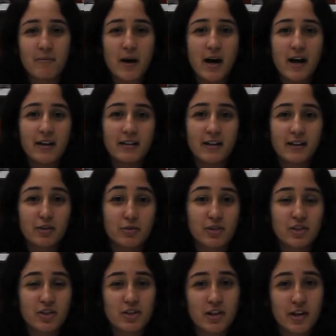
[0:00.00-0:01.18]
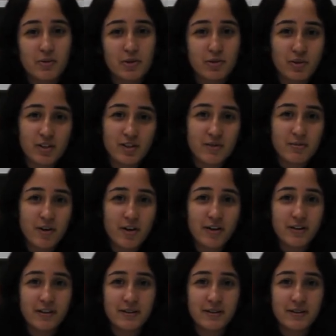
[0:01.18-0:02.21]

my like the religion that I was raised upon,